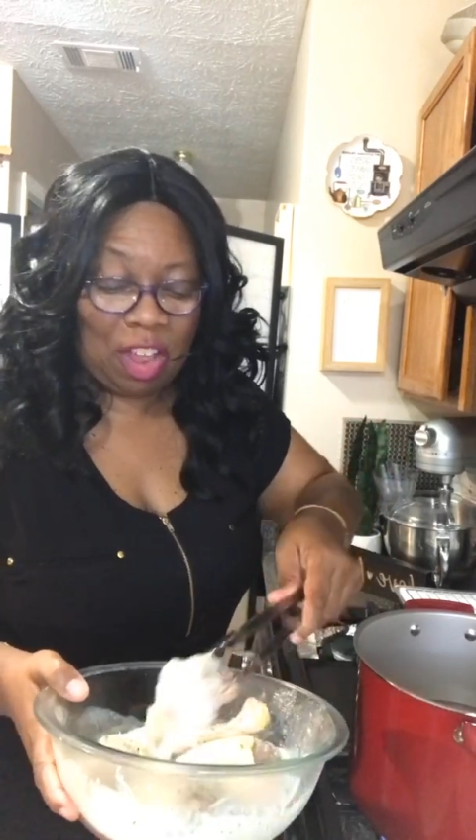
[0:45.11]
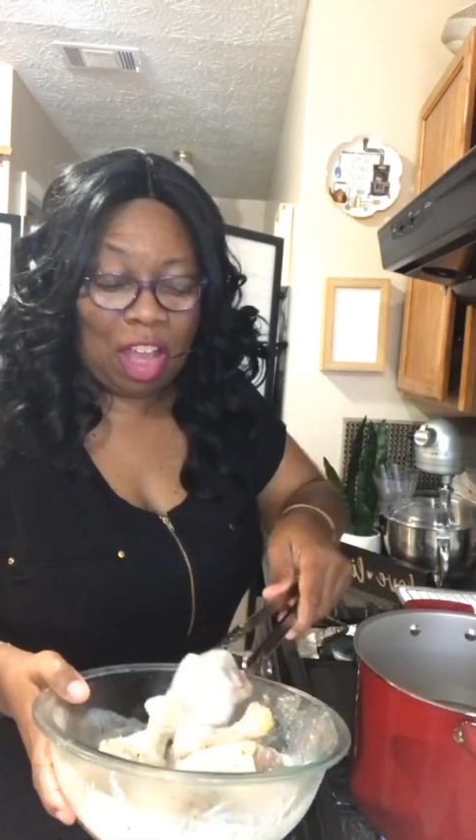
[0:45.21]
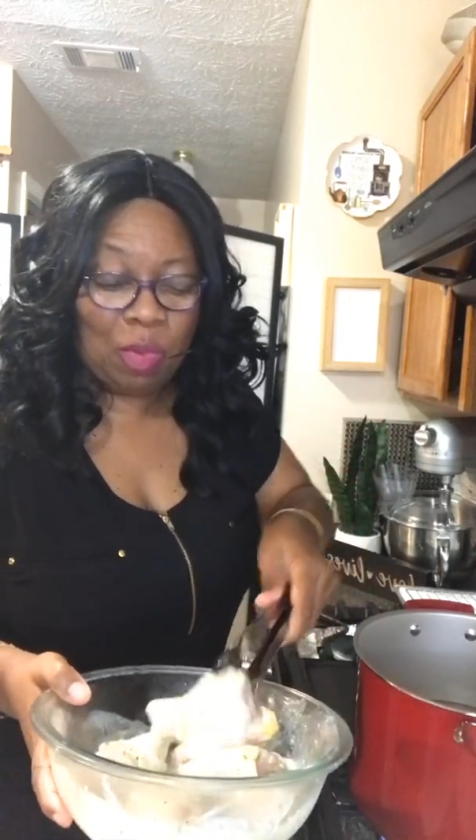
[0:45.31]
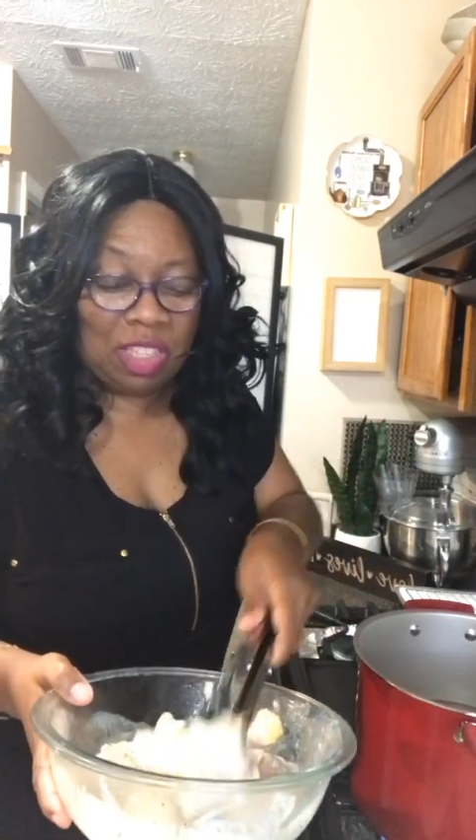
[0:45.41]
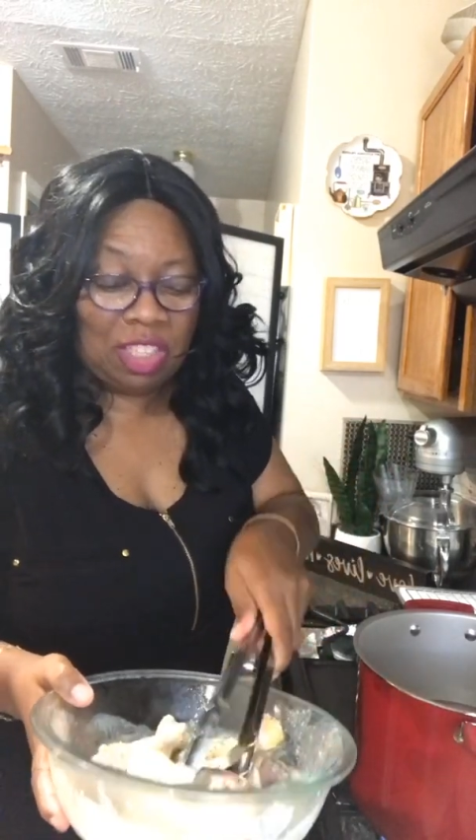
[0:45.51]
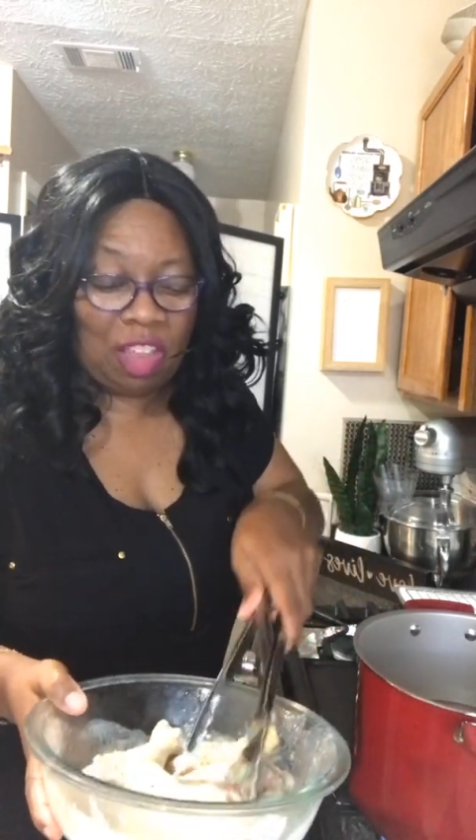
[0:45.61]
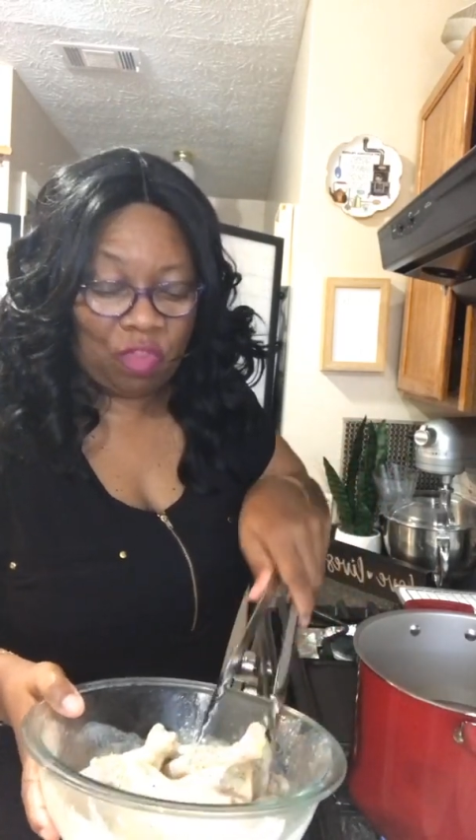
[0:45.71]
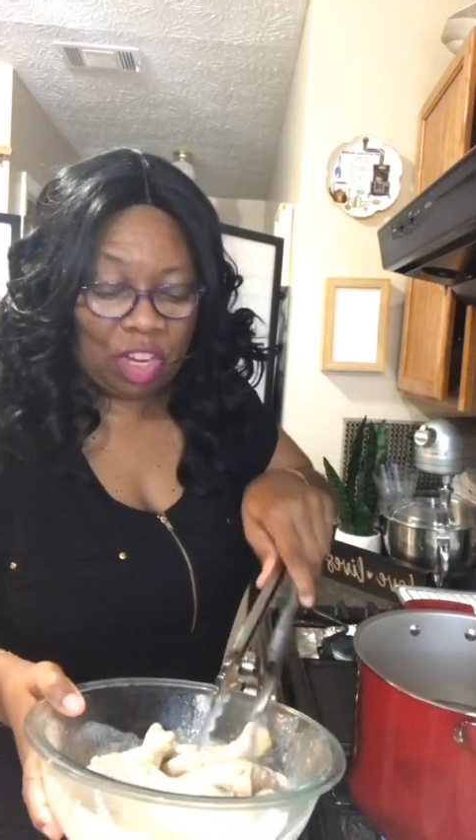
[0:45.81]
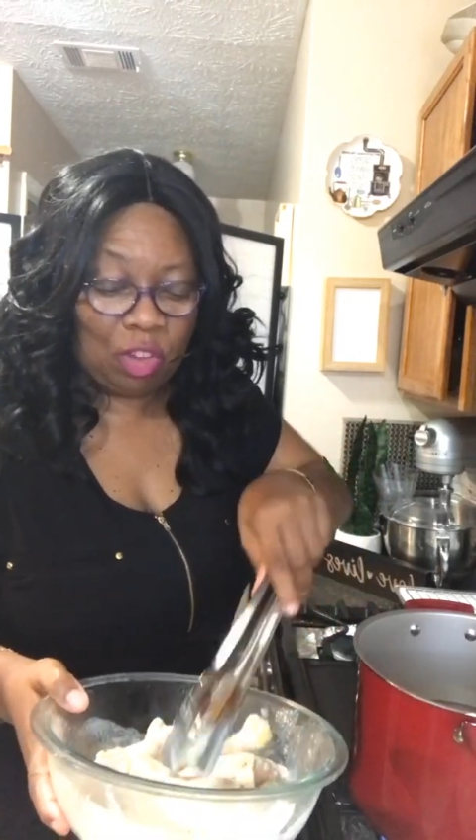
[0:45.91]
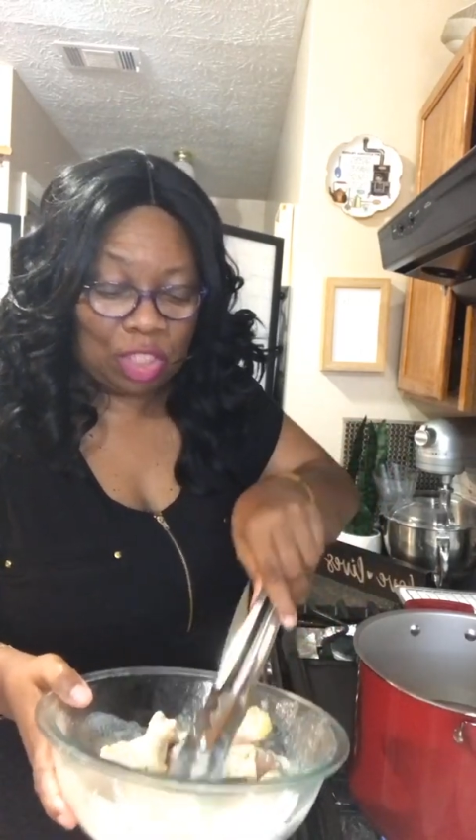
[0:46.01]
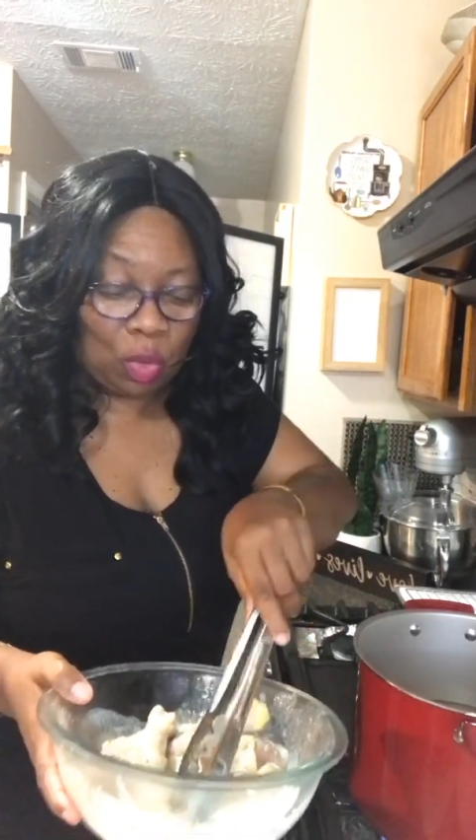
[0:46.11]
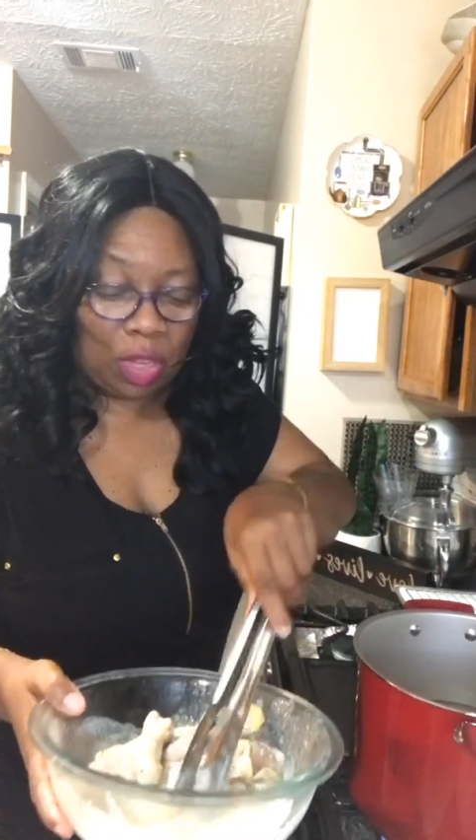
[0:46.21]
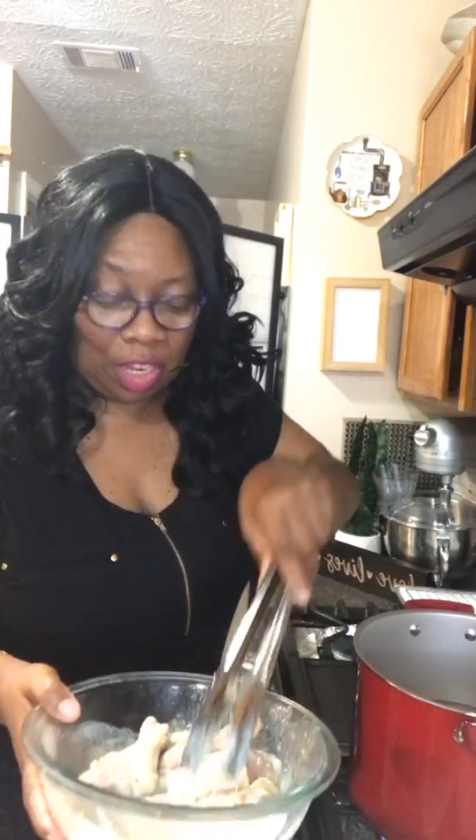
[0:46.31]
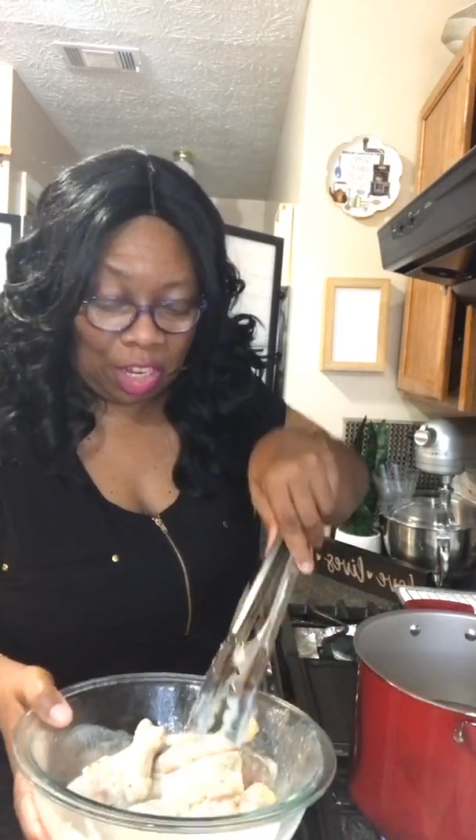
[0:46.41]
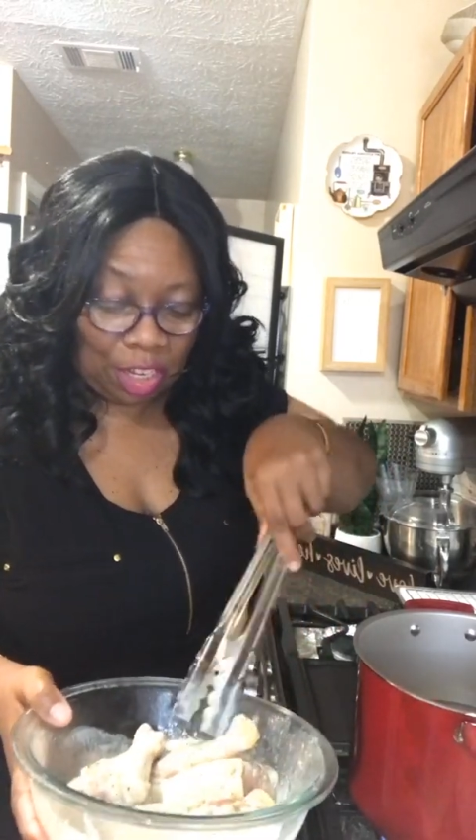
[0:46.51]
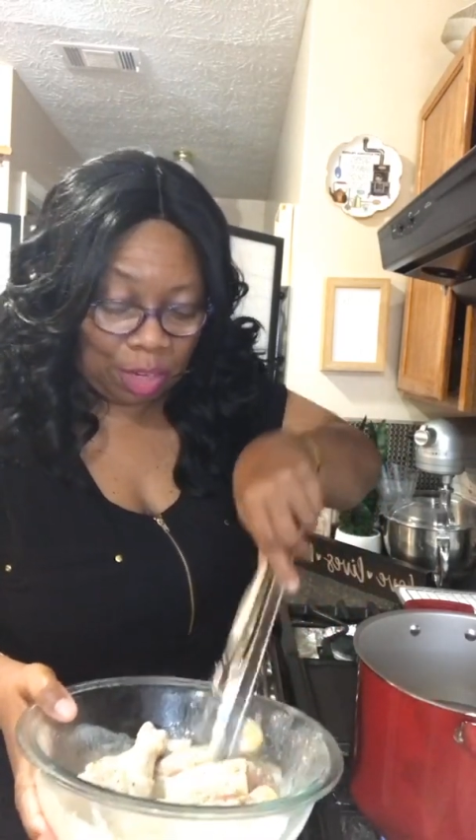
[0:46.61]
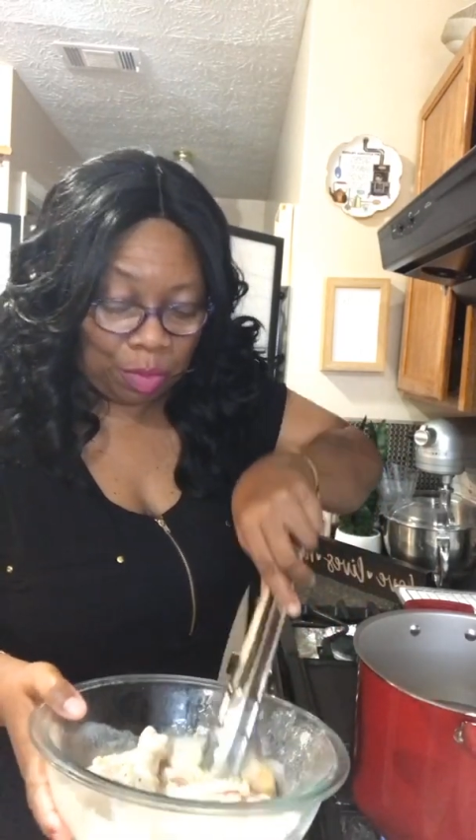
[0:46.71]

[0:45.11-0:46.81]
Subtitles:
I always say a video is quick and it ends